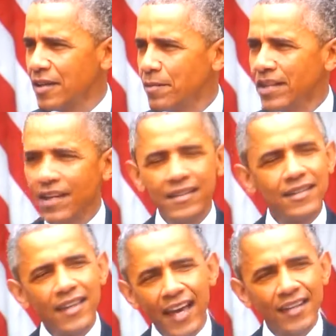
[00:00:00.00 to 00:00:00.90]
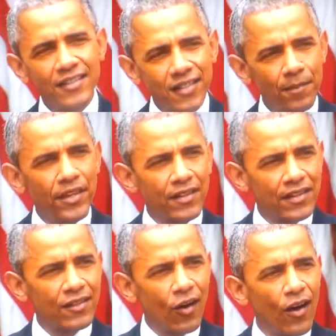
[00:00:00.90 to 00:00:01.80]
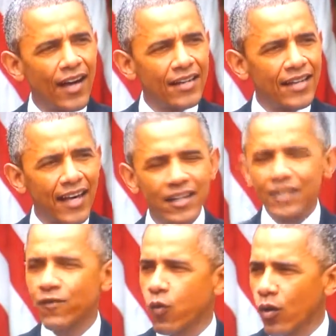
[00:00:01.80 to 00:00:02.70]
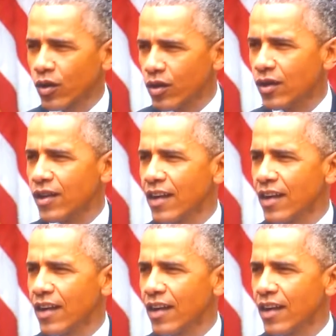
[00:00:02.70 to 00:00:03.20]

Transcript: because that is something this law has ended for good.